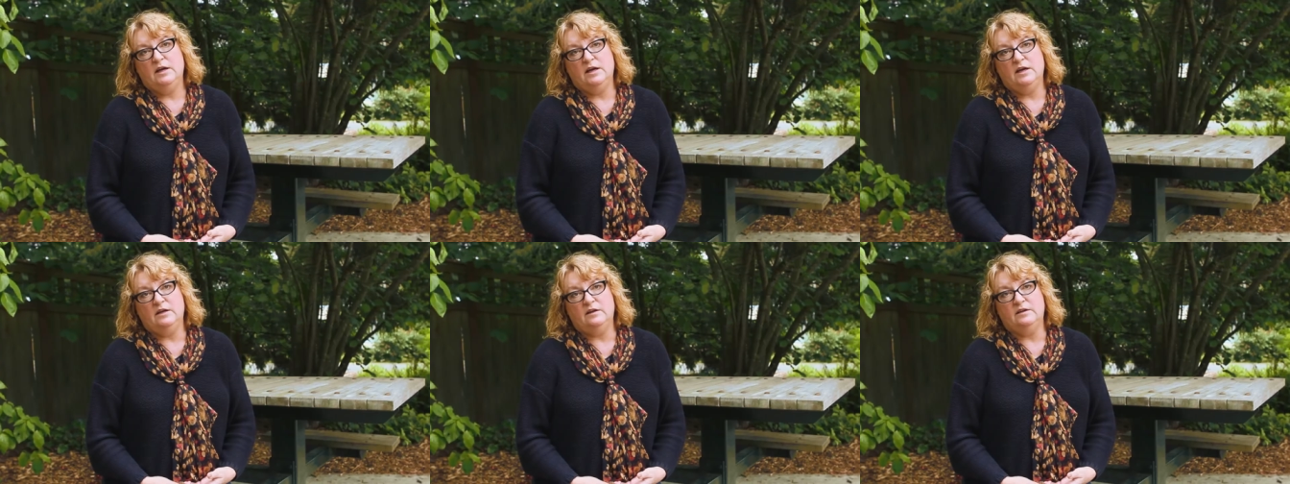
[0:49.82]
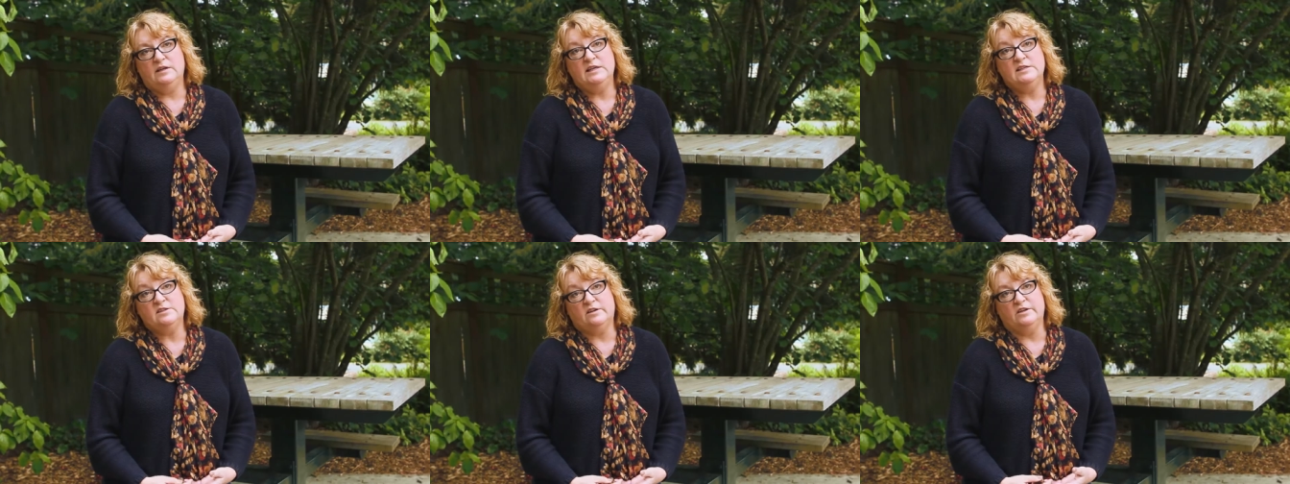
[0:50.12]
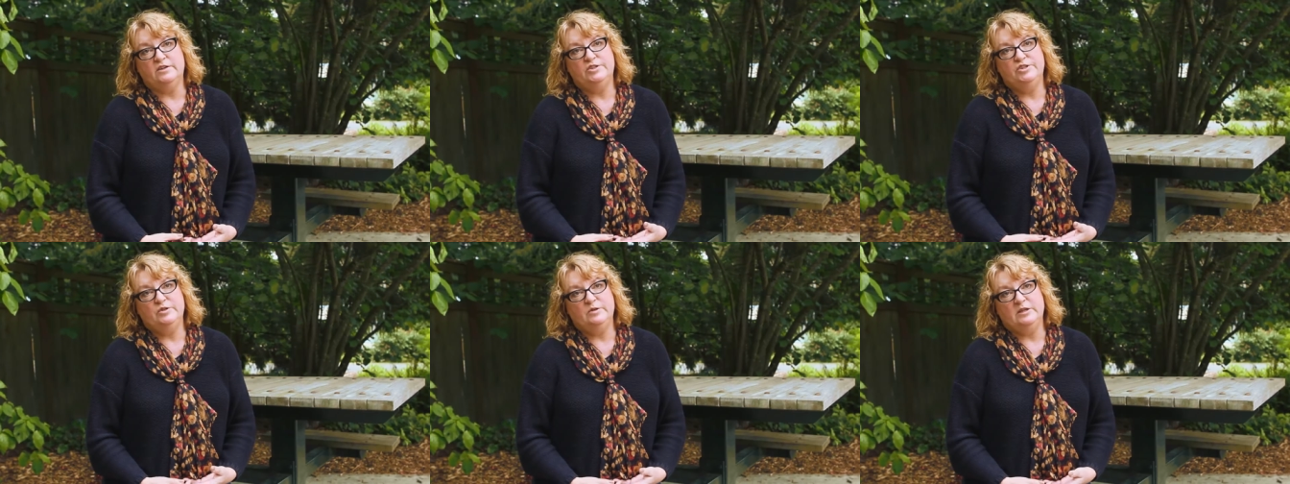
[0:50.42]
And he
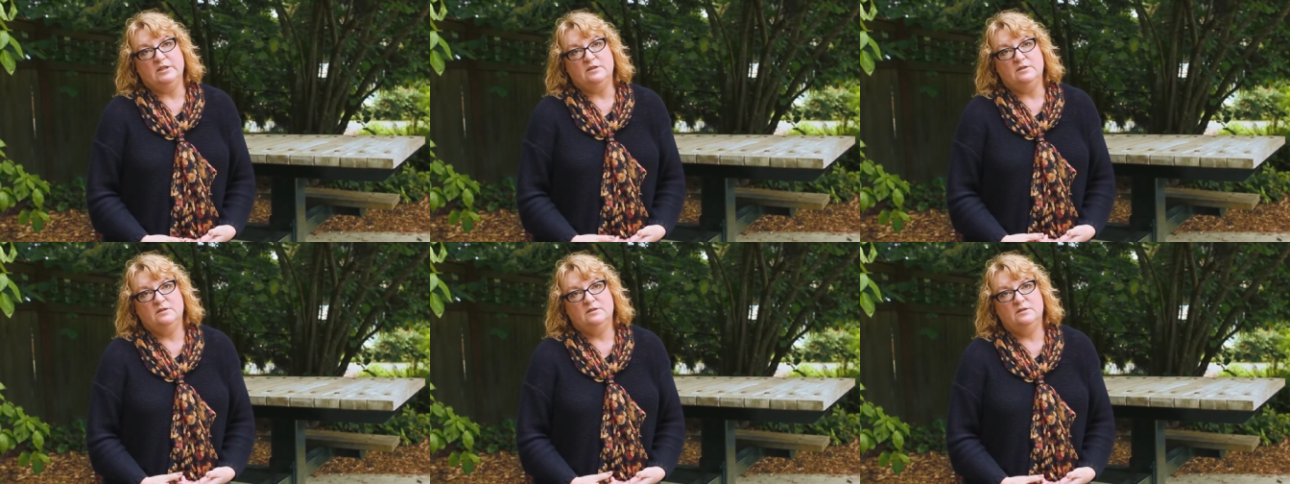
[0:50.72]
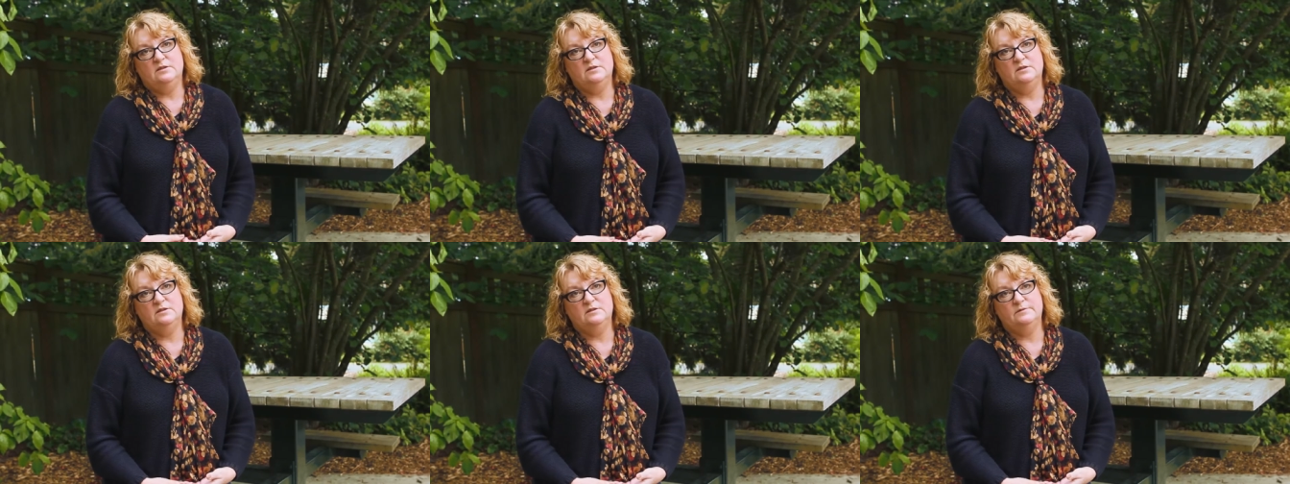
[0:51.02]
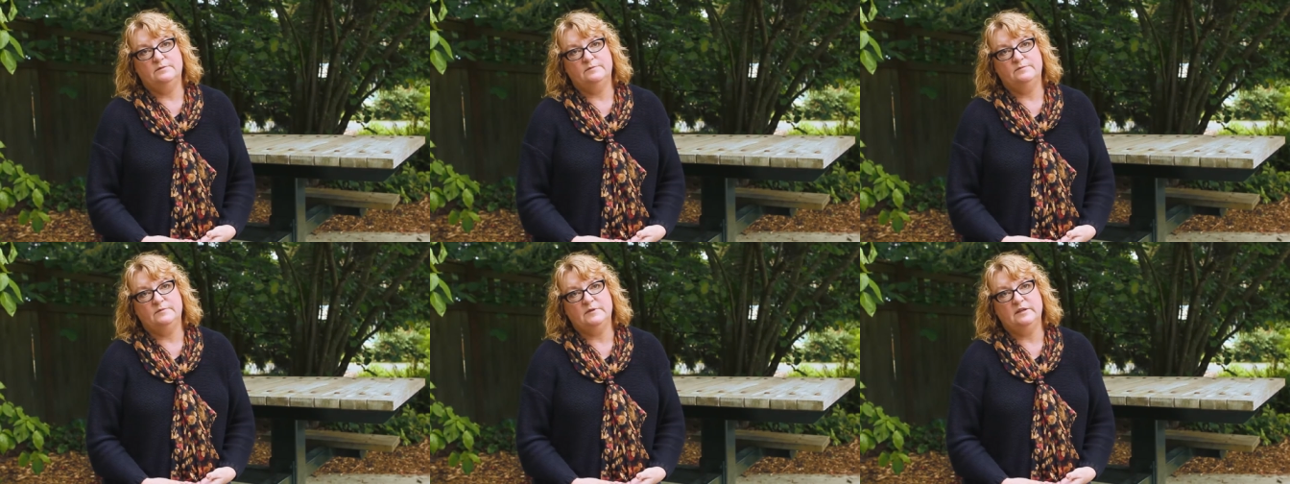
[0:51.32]
started shooting.
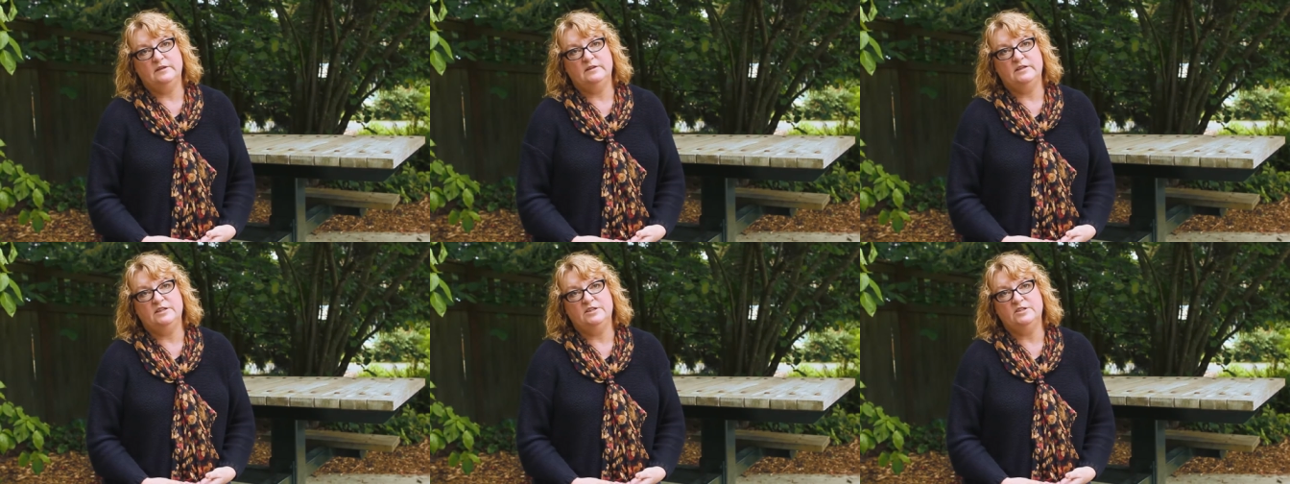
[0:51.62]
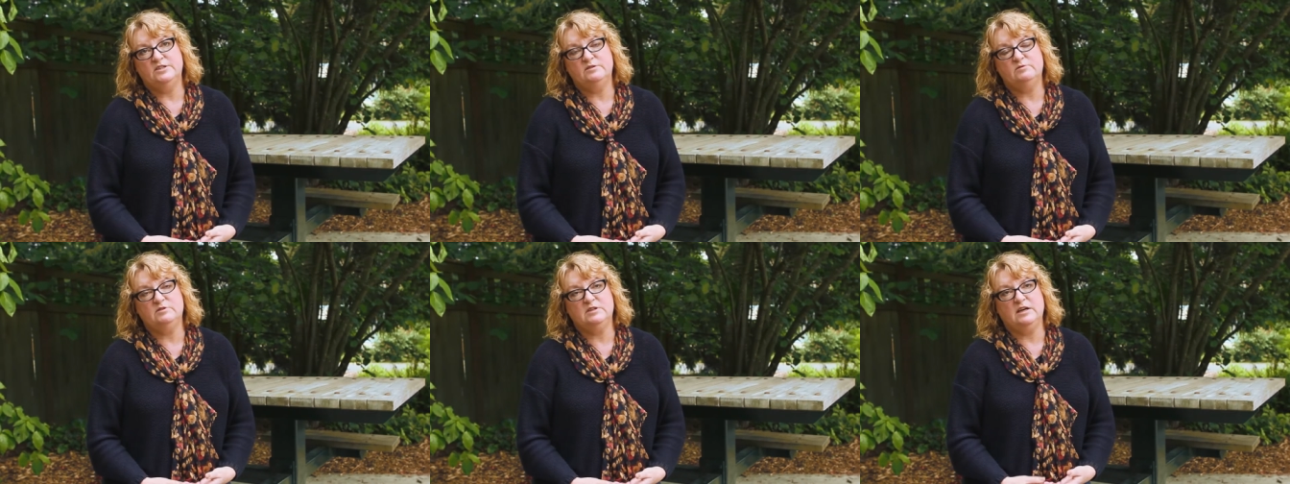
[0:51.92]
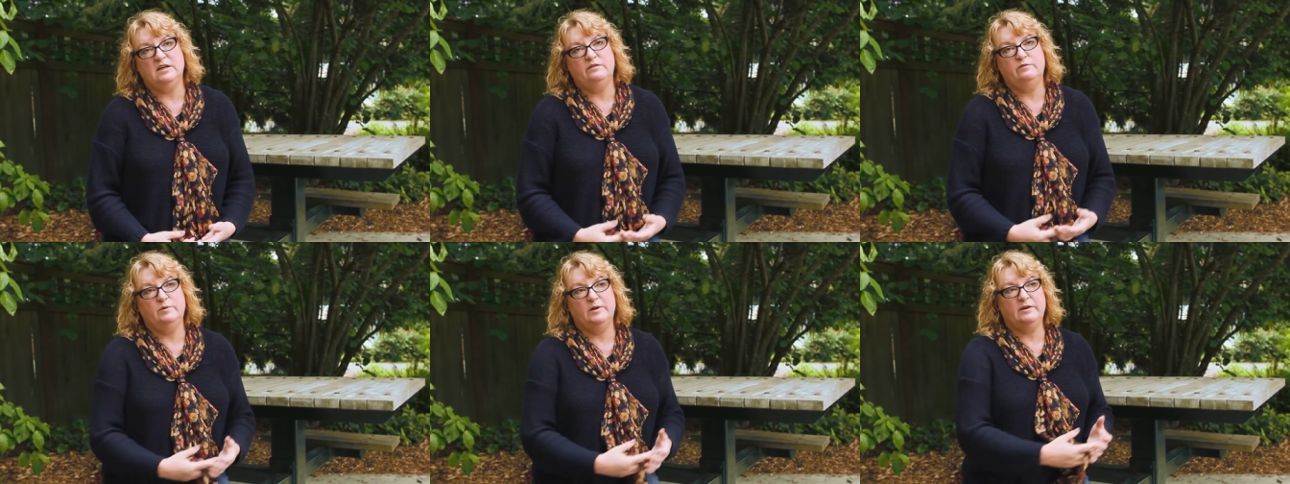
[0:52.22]
And he
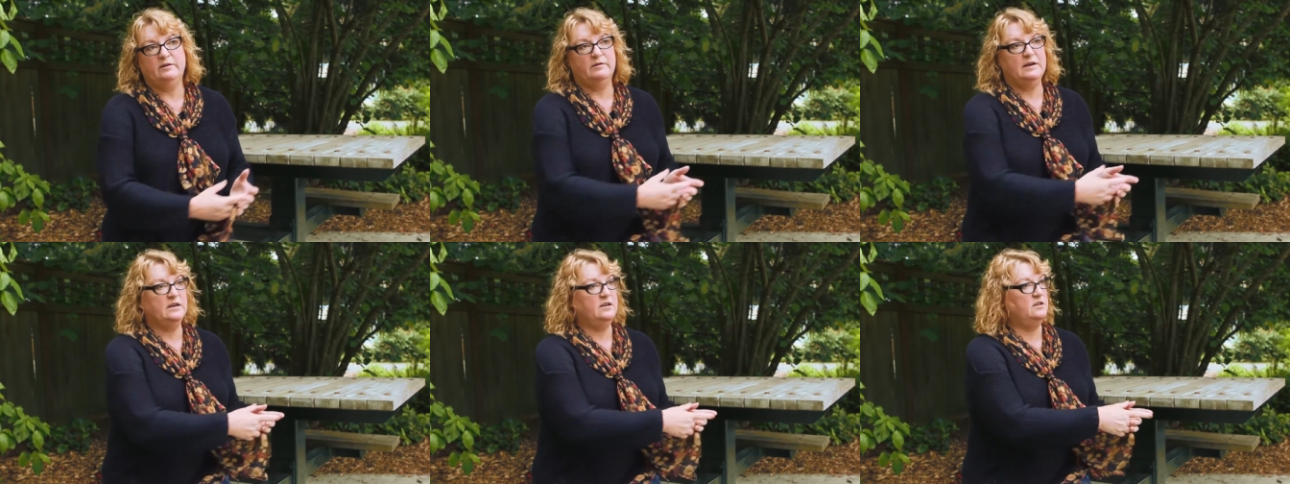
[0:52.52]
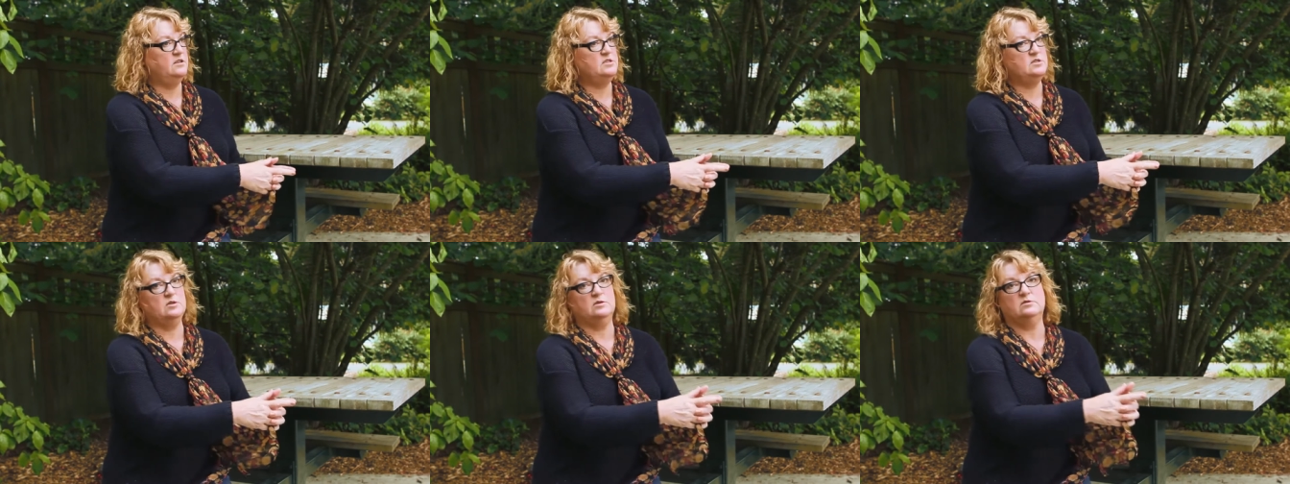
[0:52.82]
just kind of went around in a